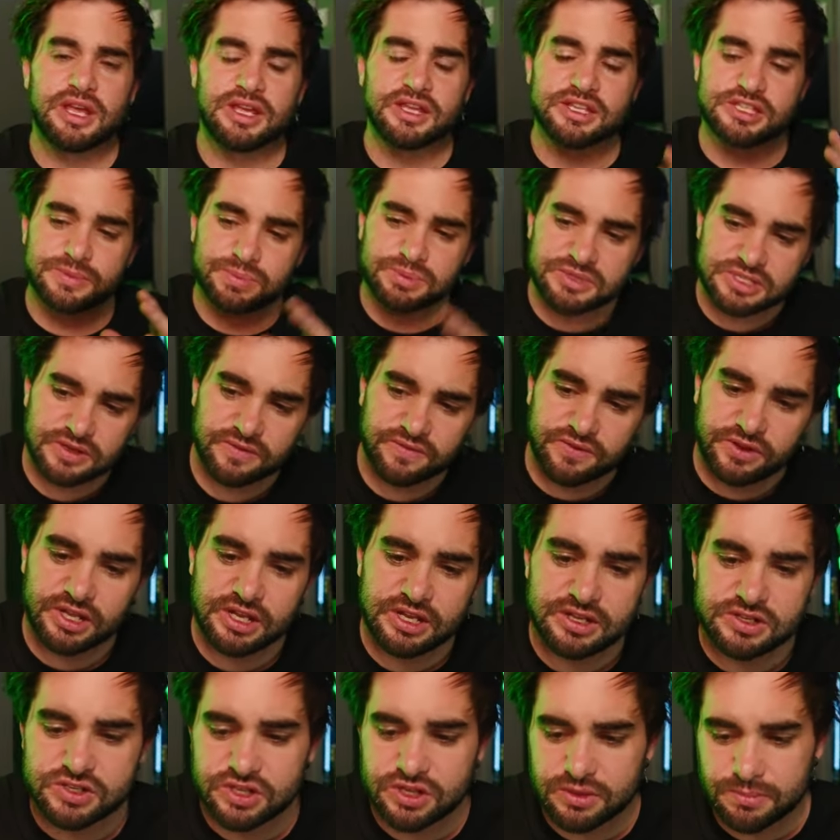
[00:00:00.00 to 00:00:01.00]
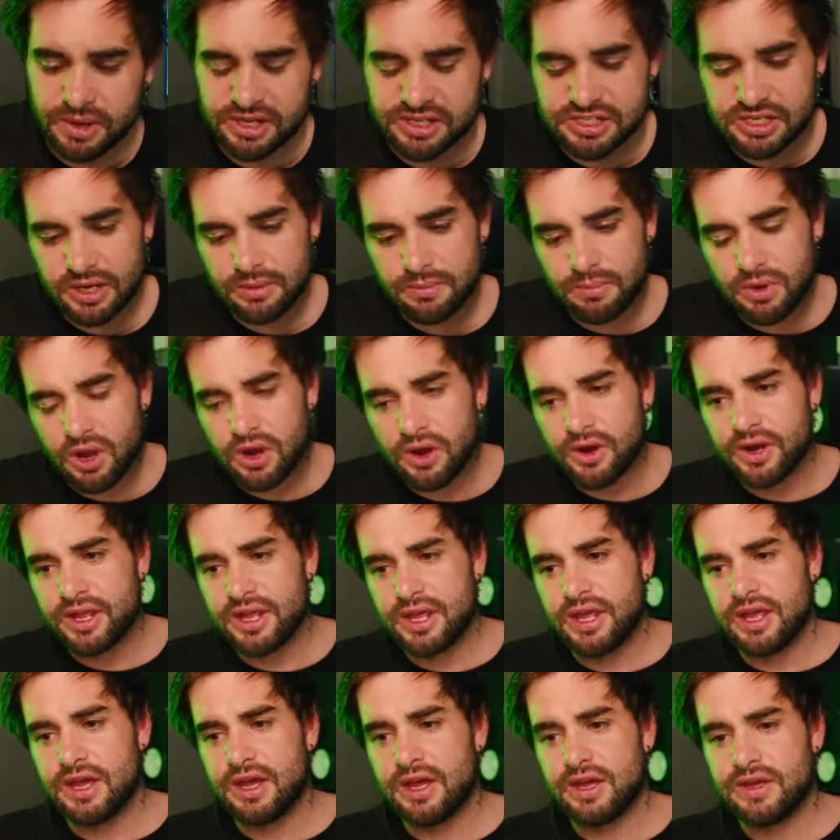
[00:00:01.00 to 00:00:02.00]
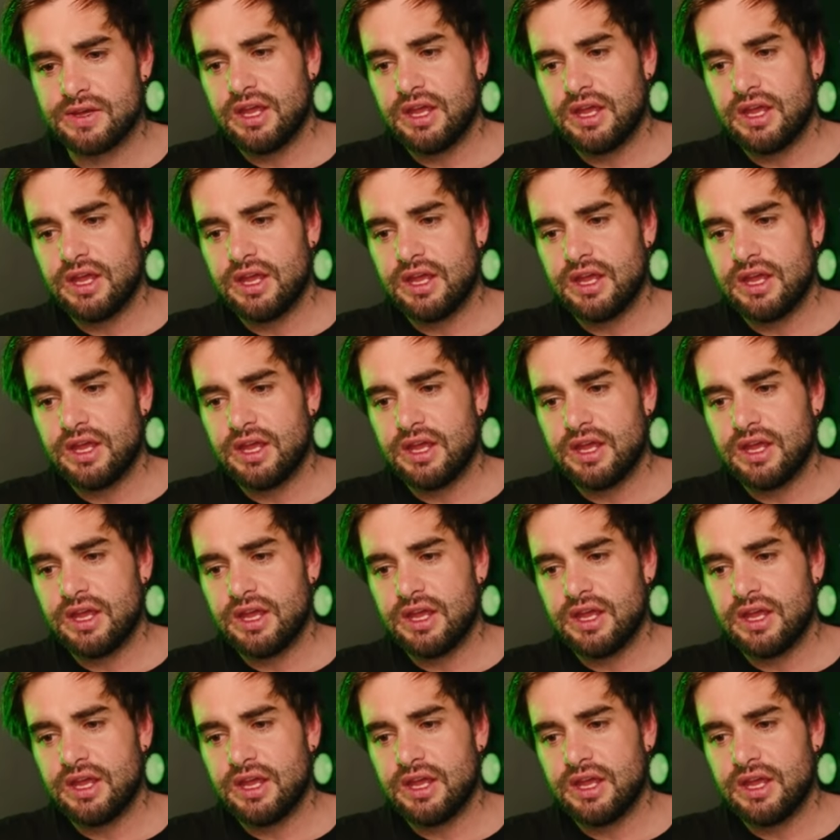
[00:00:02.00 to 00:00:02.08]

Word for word: specifically to the Masai Mara here,